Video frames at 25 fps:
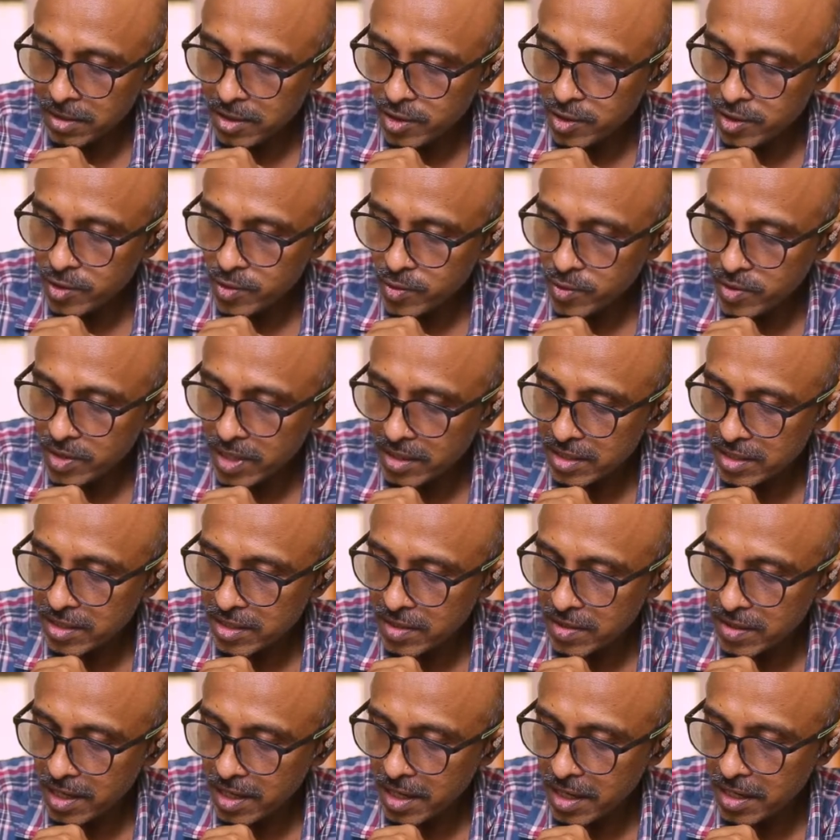2 gets
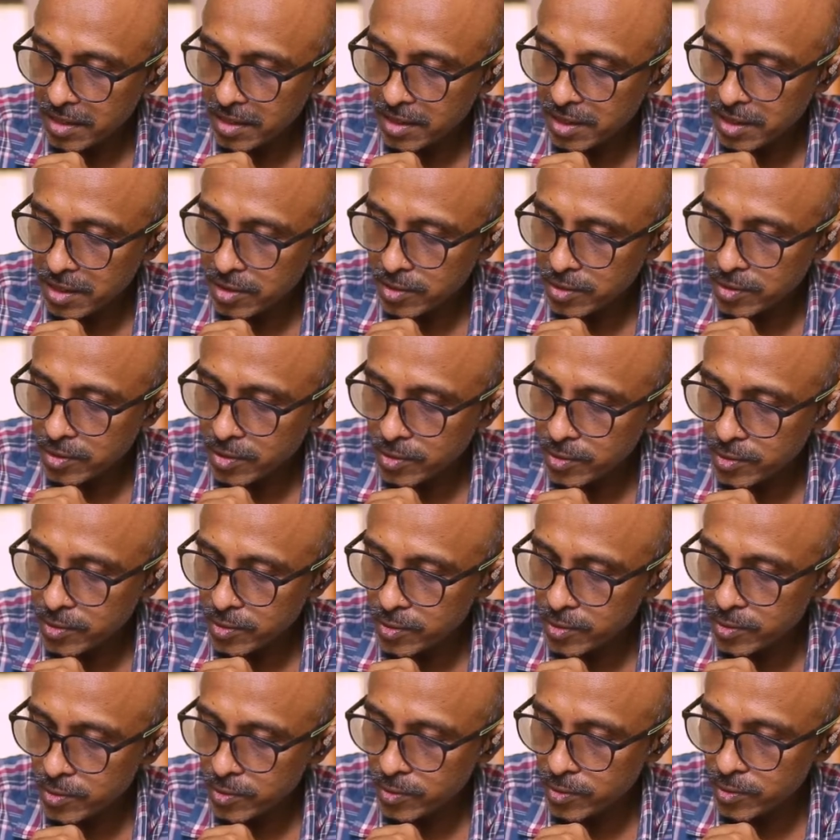related
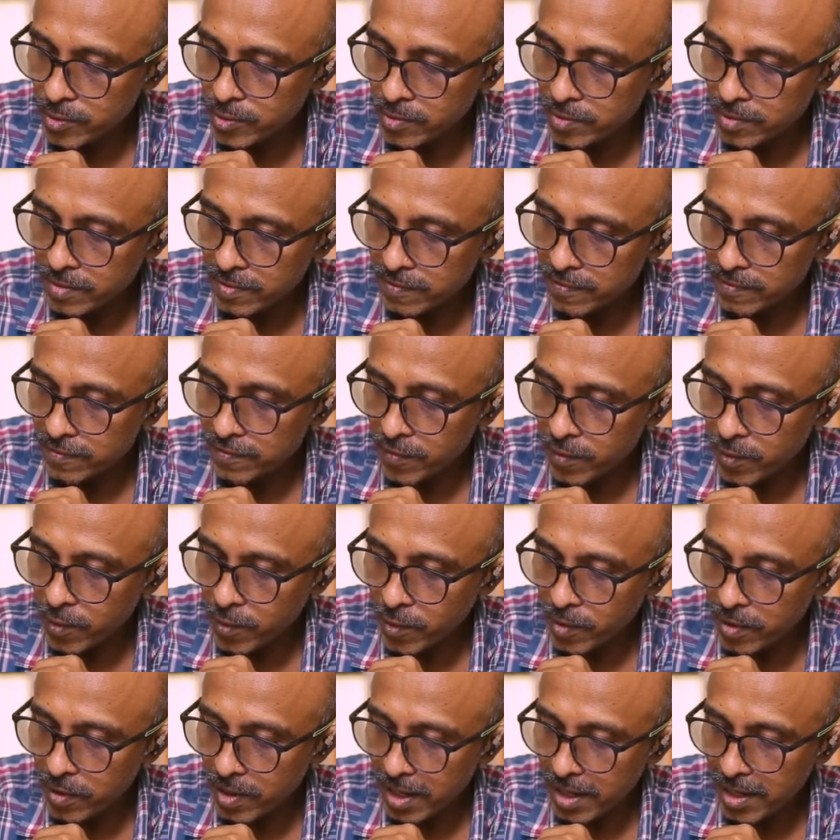to
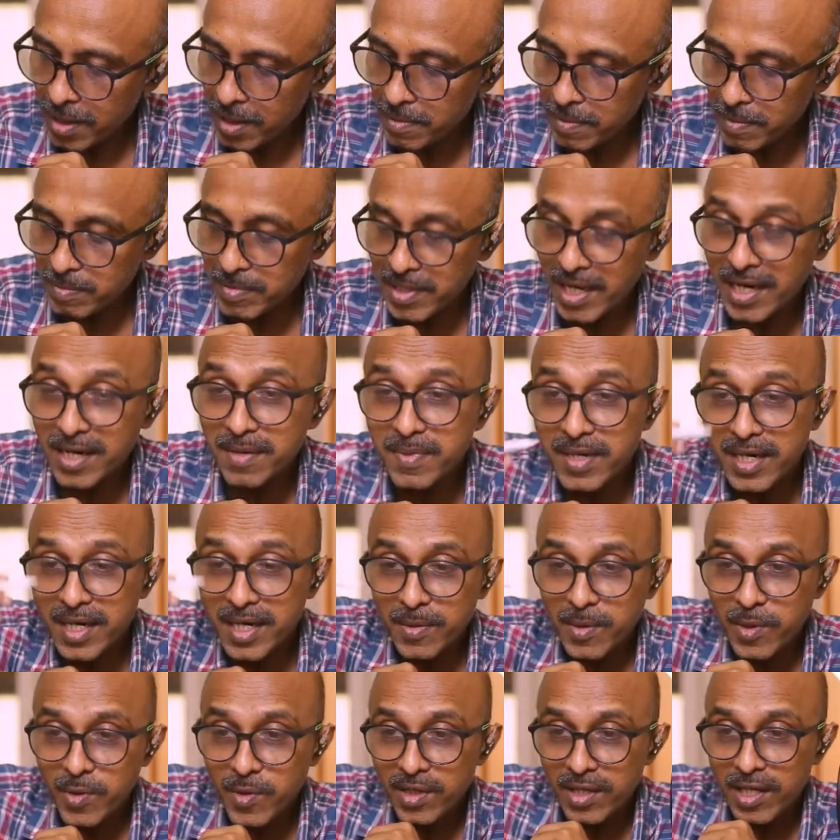4, and I'm deliberately
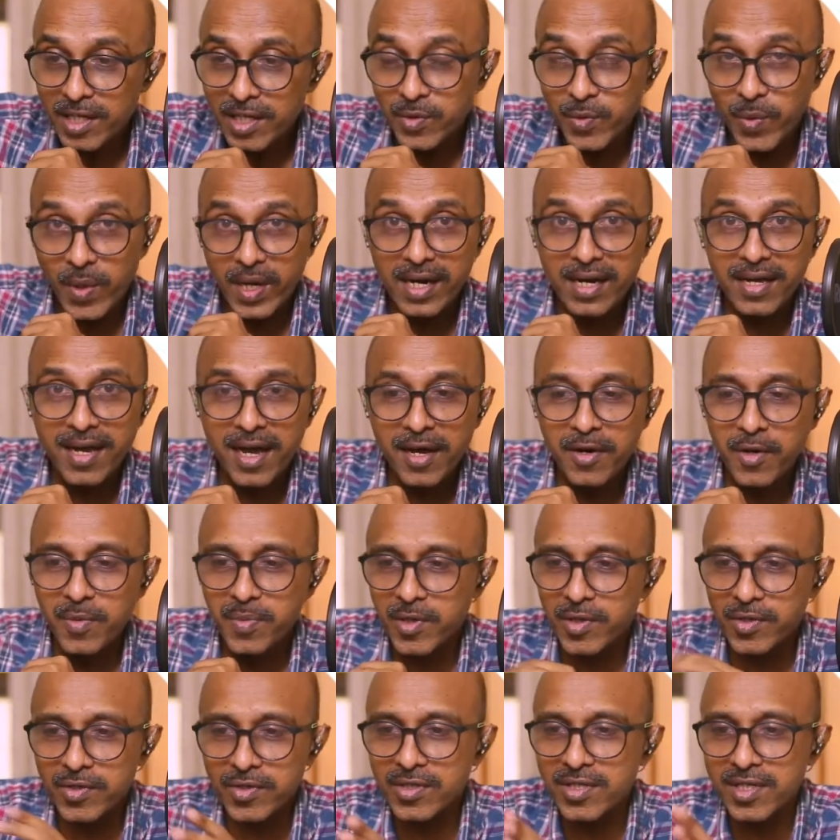doing that squiggling arrow
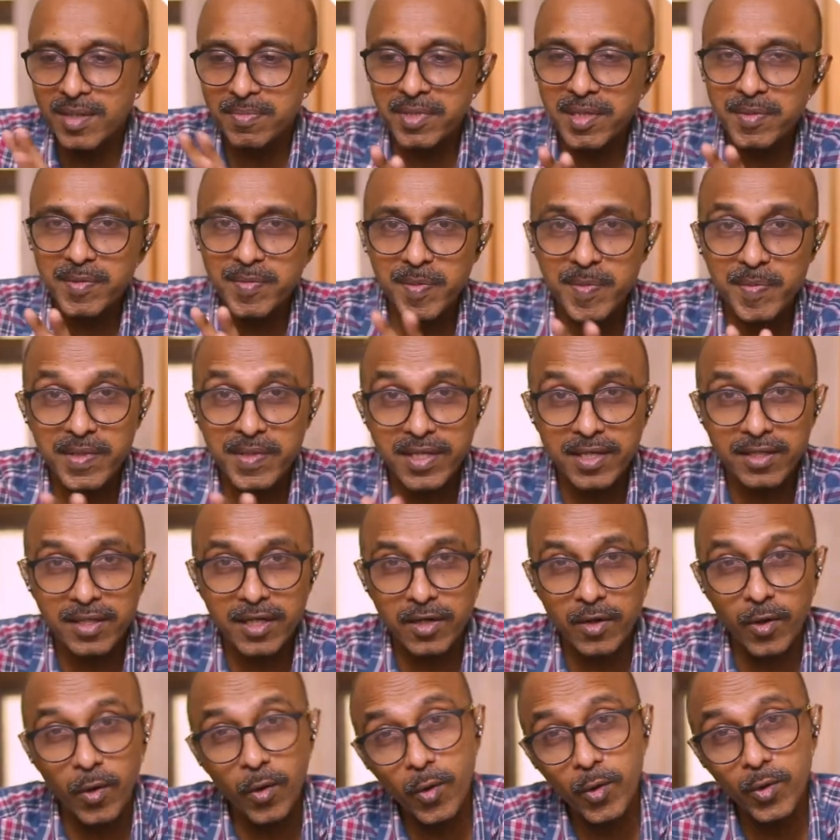because sometimes people think
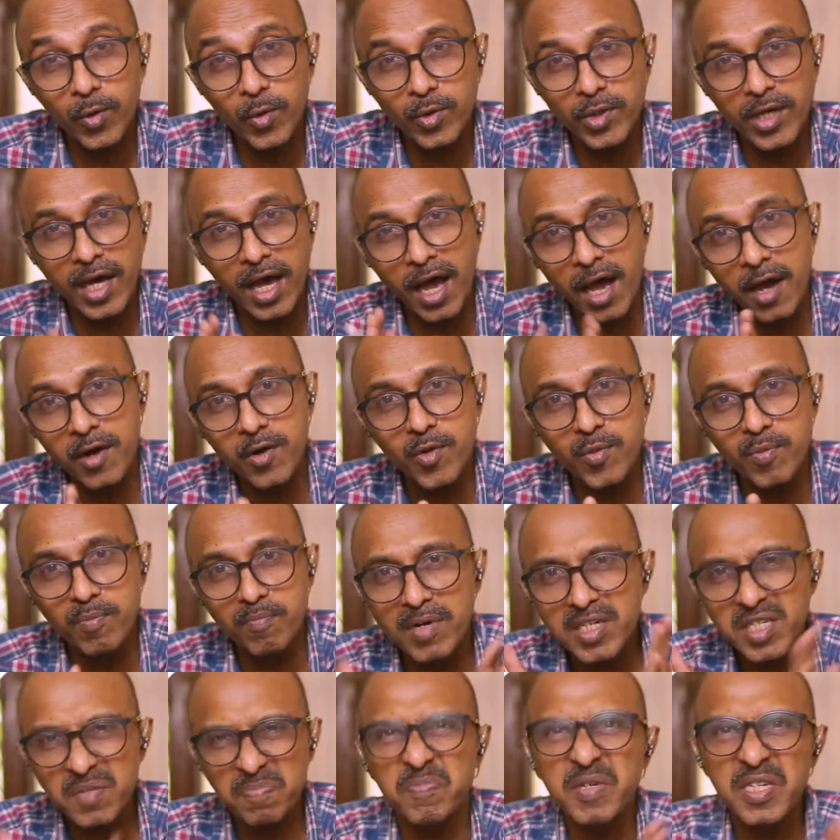that, oh no, the arrow
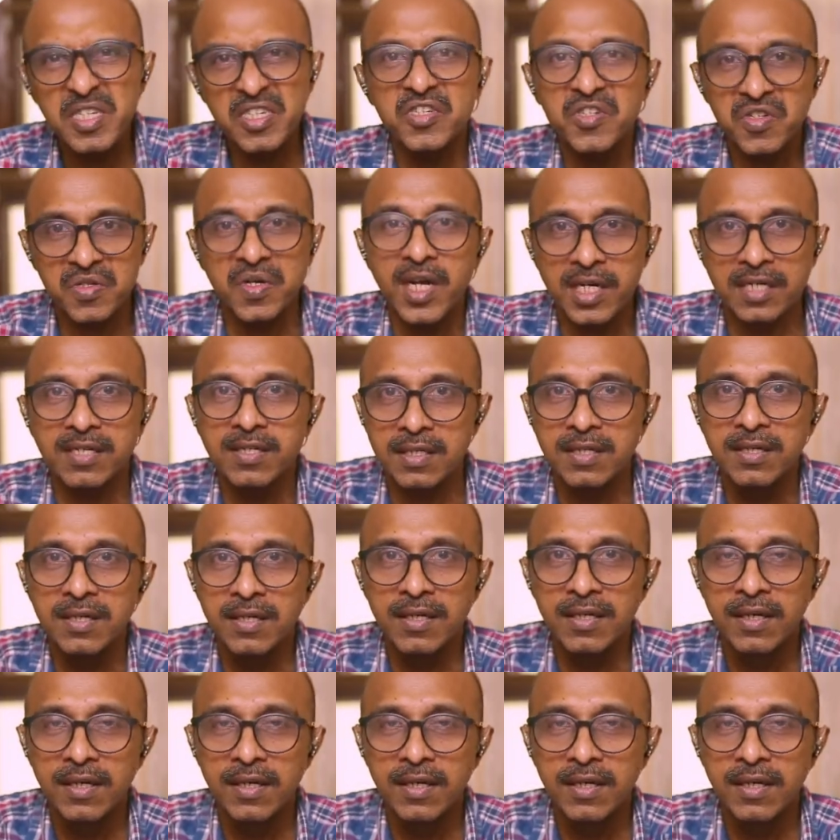must be straight.